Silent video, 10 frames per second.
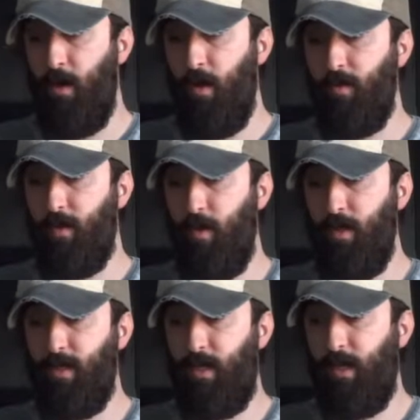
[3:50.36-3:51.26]
So in
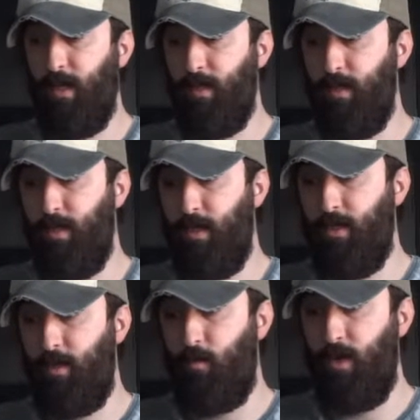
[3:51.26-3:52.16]
this collector's
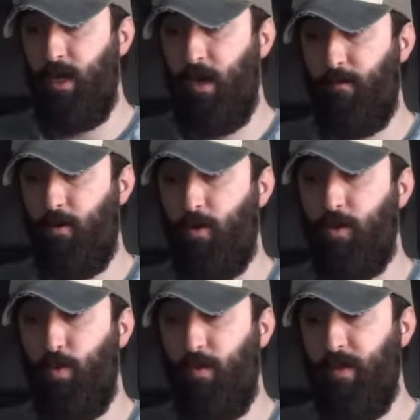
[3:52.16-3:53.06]
edition, we have got
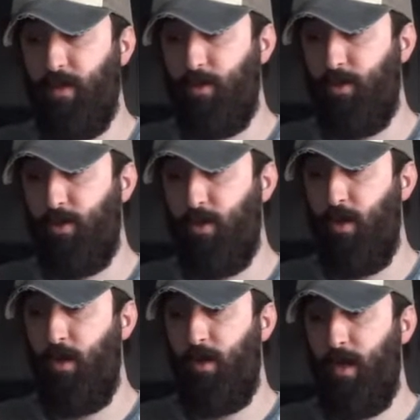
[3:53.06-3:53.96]
12-inch
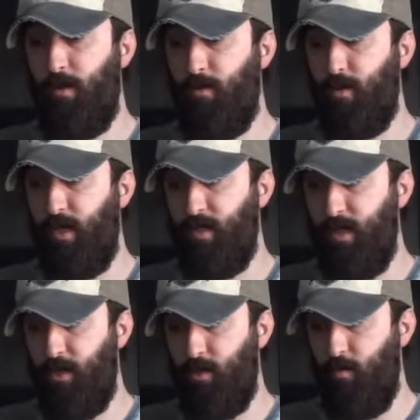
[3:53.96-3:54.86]
Nathan Drake
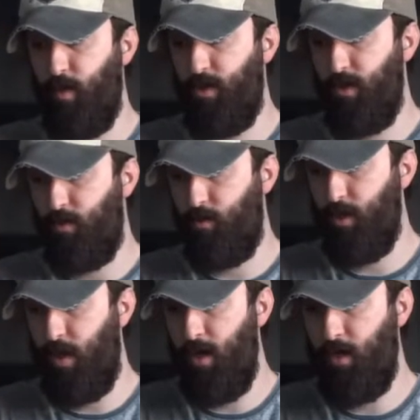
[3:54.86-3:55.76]
statue by Gentle
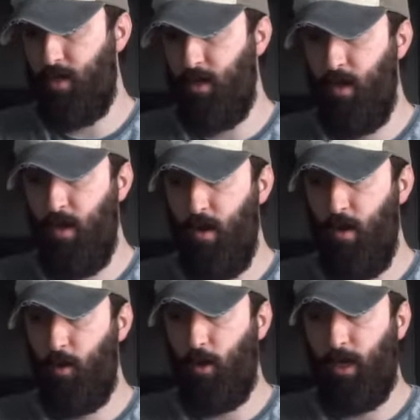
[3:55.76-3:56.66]
Giant.
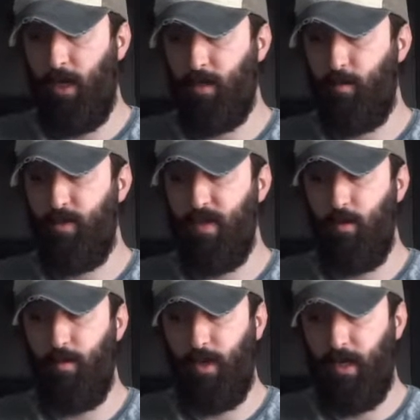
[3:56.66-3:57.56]
We've got a collectible
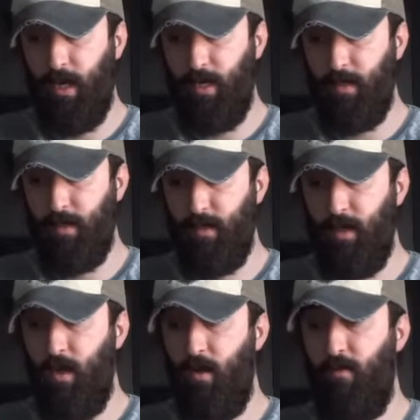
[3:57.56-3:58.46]
steelbook case,
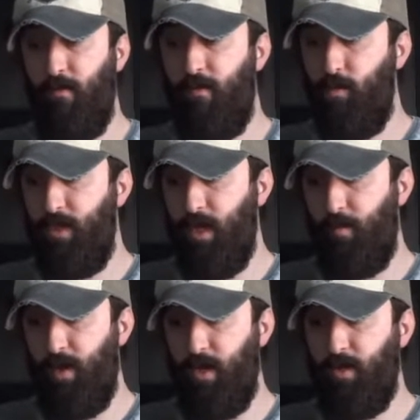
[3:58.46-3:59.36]

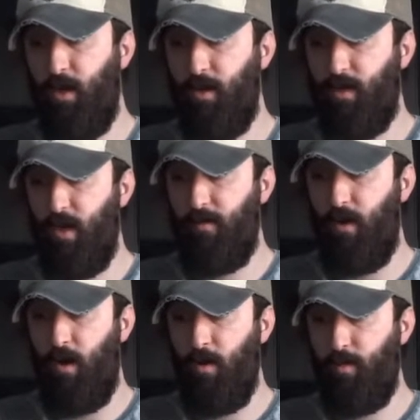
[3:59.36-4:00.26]
48-page hardcover
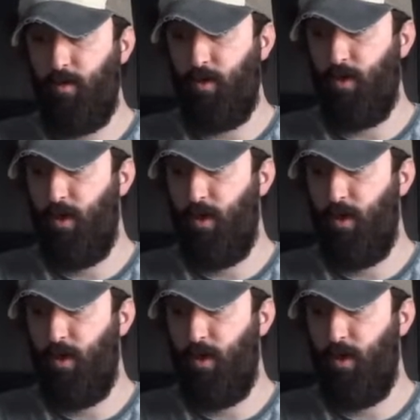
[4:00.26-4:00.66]
art book,